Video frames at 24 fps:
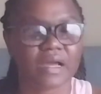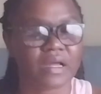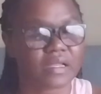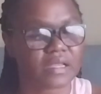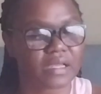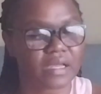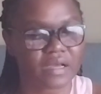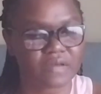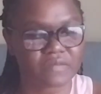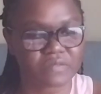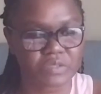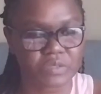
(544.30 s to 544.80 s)

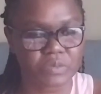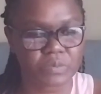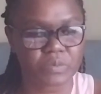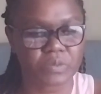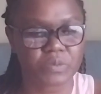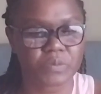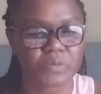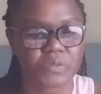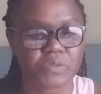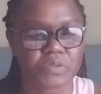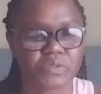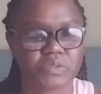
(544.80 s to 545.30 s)

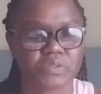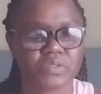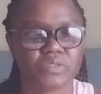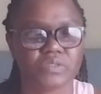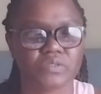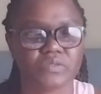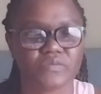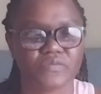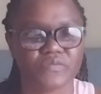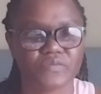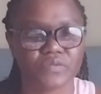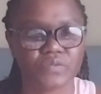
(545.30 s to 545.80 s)
uncomfortable because
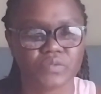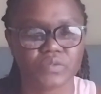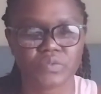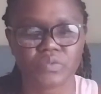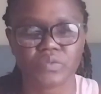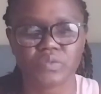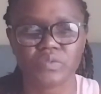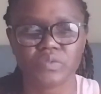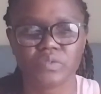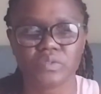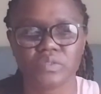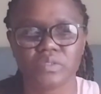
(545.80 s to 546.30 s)
you
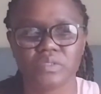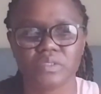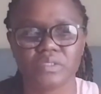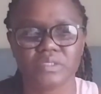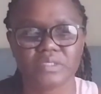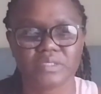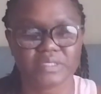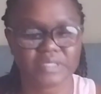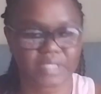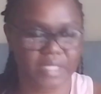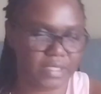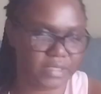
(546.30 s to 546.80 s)
feel
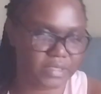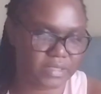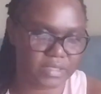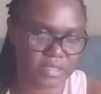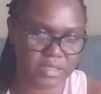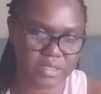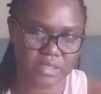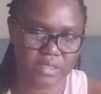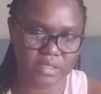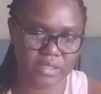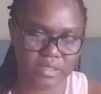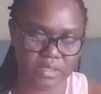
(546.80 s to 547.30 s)
dirty.